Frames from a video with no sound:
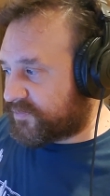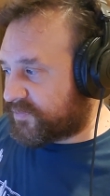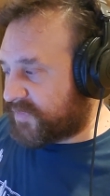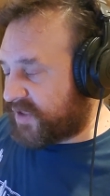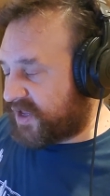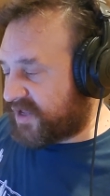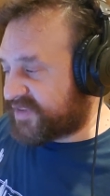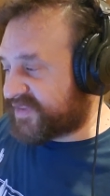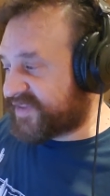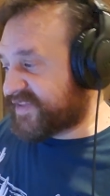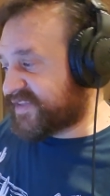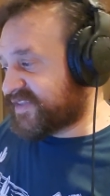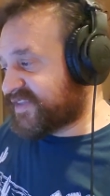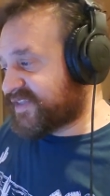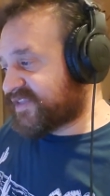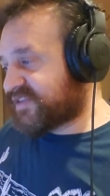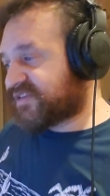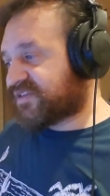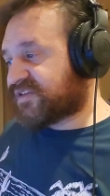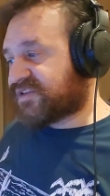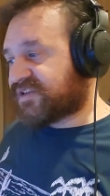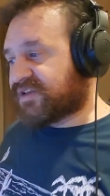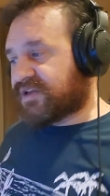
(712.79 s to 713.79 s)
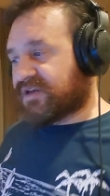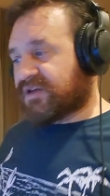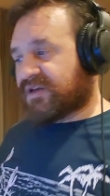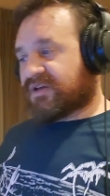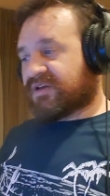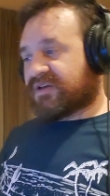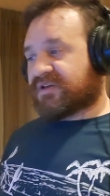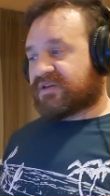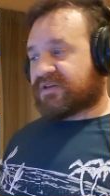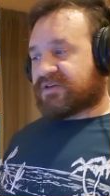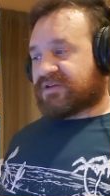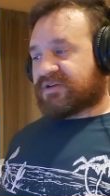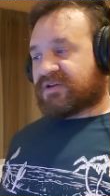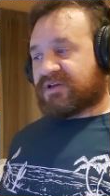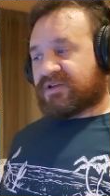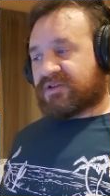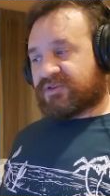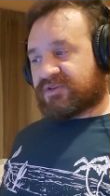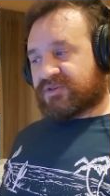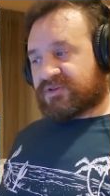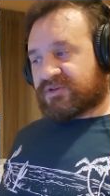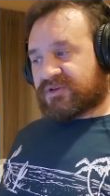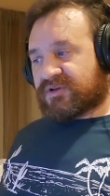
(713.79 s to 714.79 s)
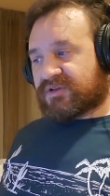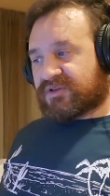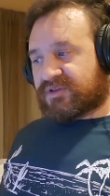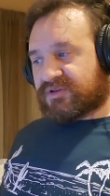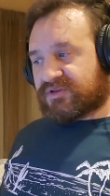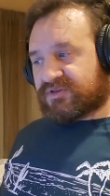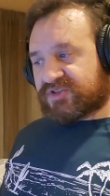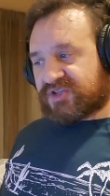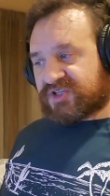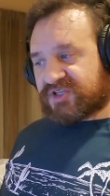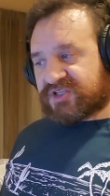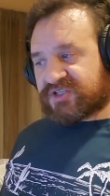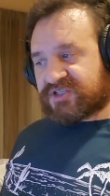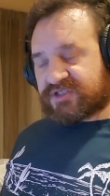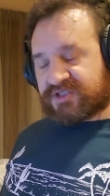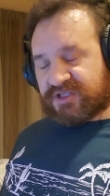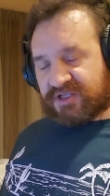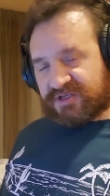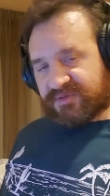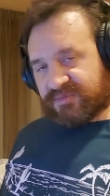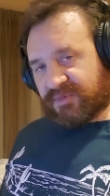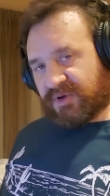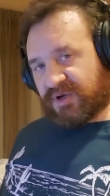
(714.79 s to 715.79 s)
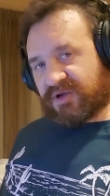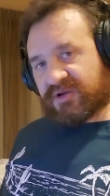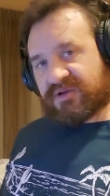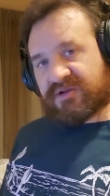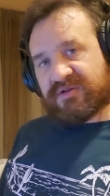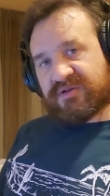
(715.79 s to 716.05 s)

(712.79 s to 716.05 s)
I think that there's a stigma